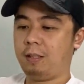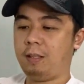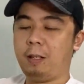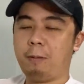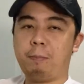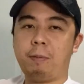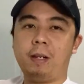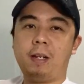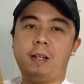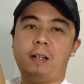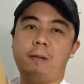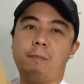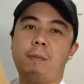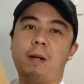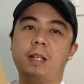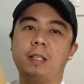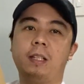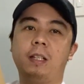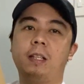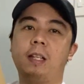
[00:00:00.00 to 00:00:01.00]
Typical
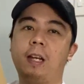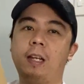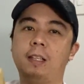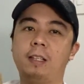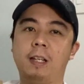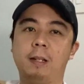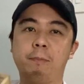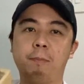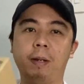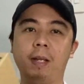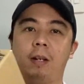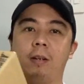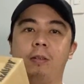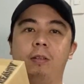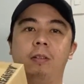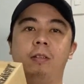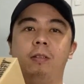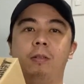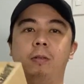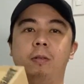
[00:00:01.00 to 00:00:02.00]
box ni Titan,
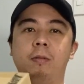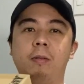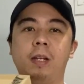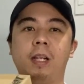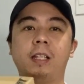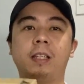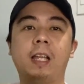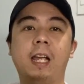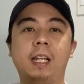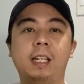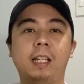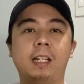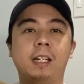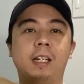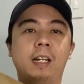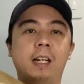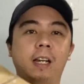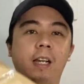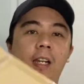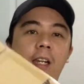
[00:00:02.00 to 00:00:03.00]
pero walang Titan na
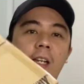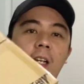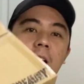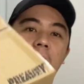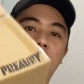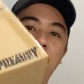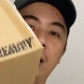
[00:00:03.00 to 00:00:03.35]
nakalagay.